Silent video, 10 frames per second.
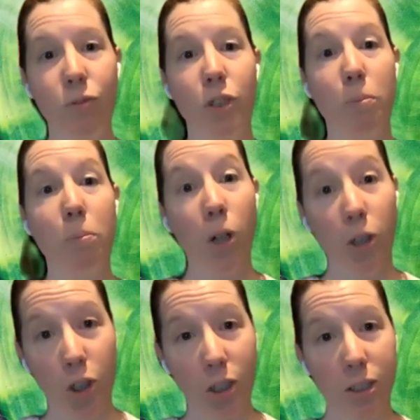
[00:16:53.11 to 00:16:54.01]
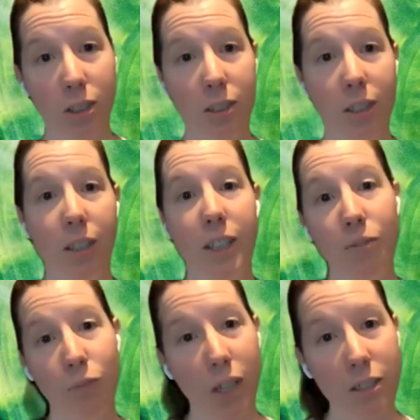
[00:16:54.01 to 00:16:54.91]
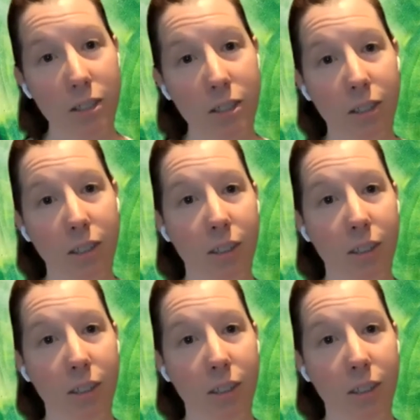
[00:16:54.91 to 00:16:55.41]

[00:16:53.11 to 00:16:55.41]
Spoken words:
for the purchase event.